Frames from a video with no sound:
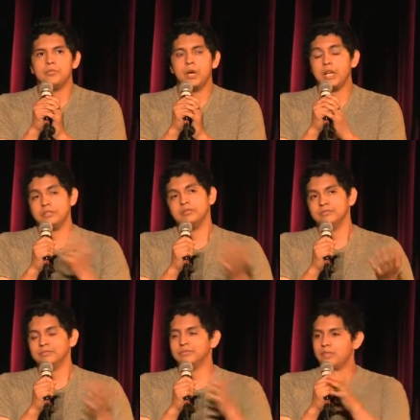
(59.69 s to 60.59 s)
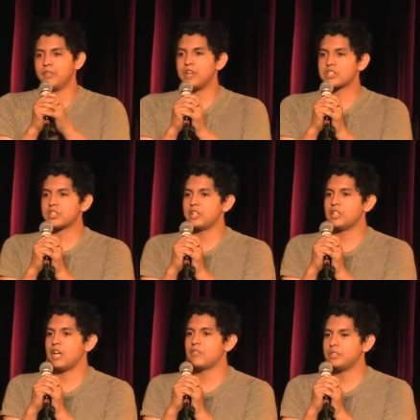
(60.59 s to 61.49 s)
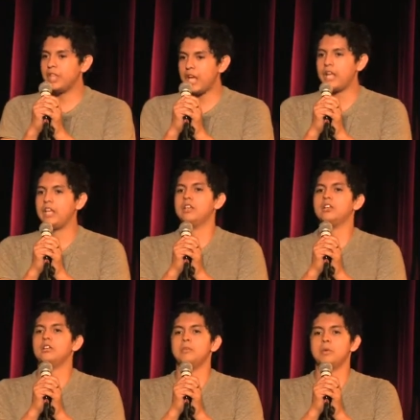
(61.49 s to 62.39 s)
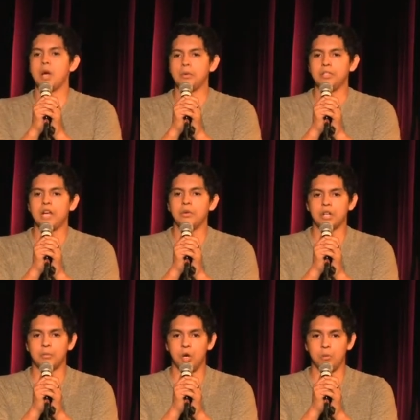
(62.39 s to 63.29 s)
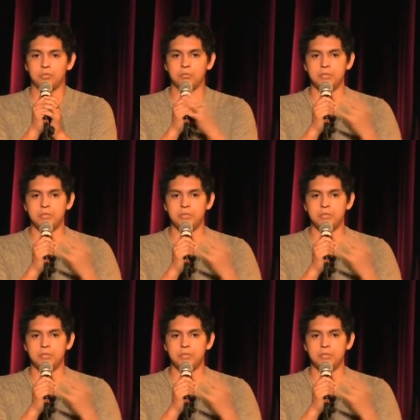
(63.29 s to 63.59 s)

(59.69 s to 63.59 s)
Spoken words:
But eventually, every day, my mom and dad would come home to